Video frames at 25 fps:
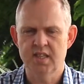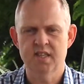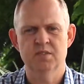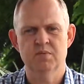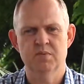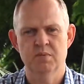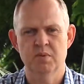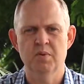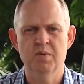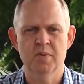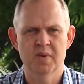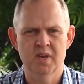
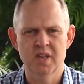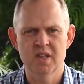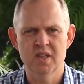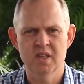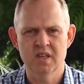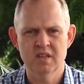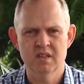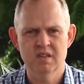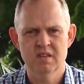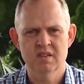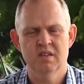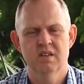probably
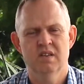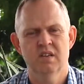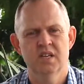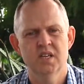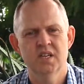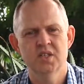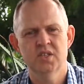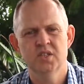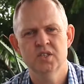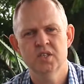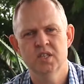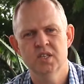another
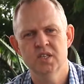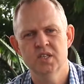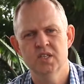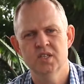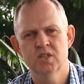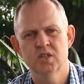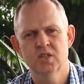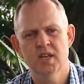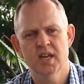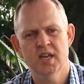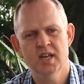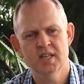issue that you need
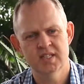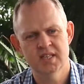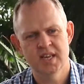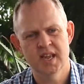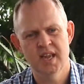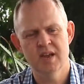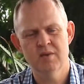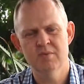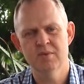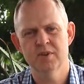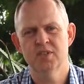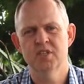to look at, is
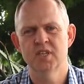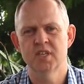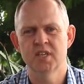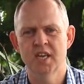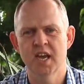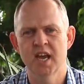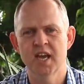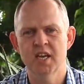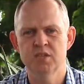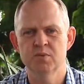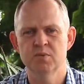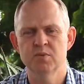how much
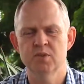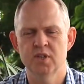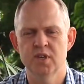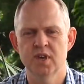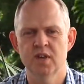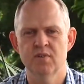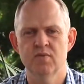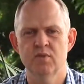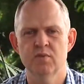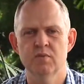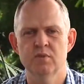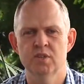engagement you
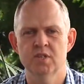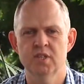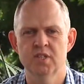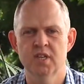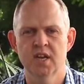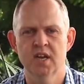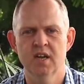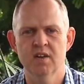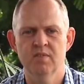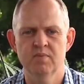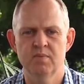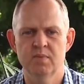get from your
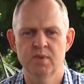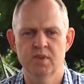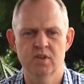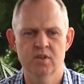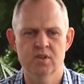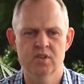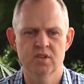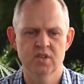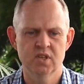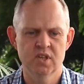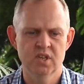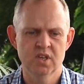staff,
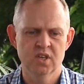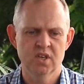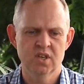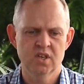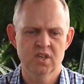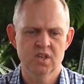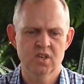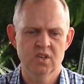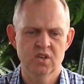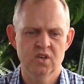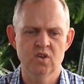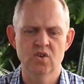because
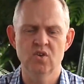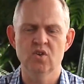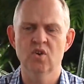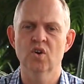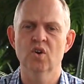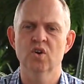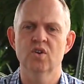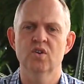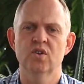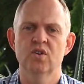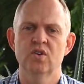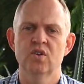you're
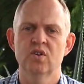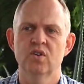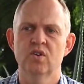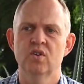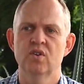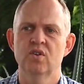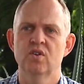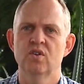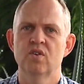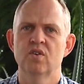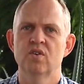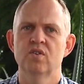not
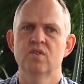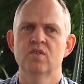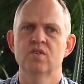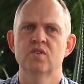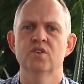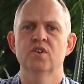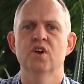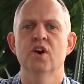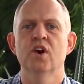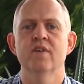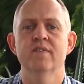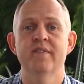
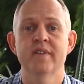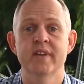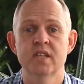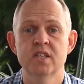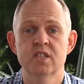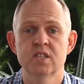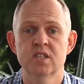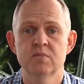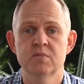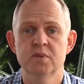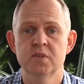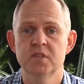diving
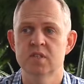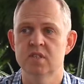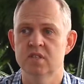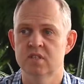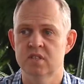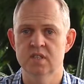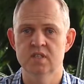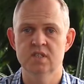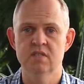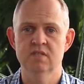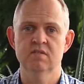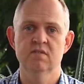into the business,
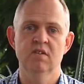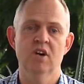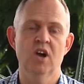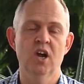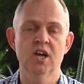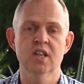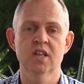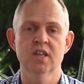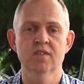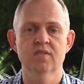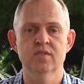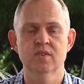it's
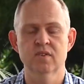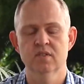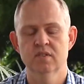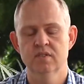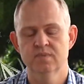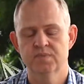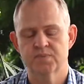high level.